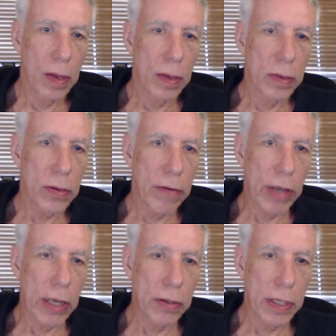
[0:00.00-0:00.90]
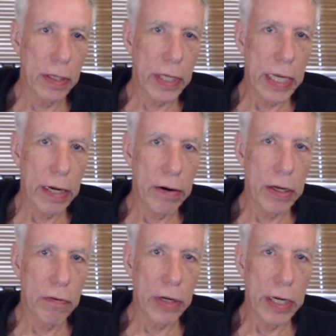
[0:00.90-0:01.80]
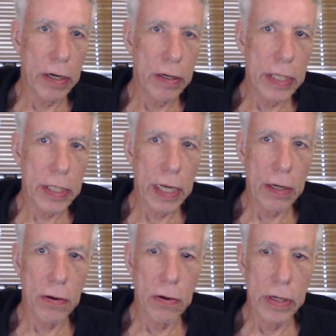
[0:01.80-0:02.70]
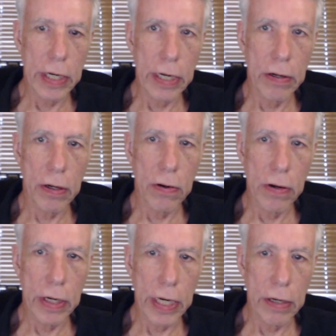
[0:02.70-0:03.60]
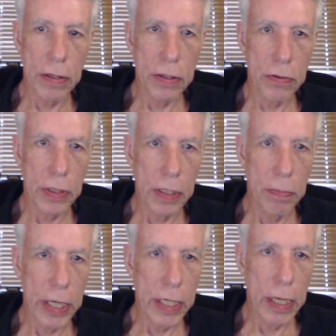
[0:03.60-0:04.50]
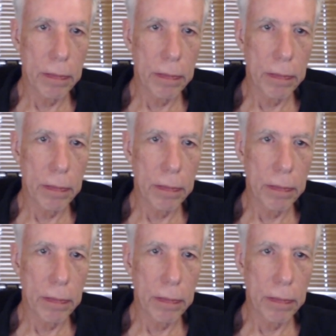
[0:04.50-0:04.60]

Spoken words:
So I have a healthy looking area over here. He's got a corner here and a corner here that's really big.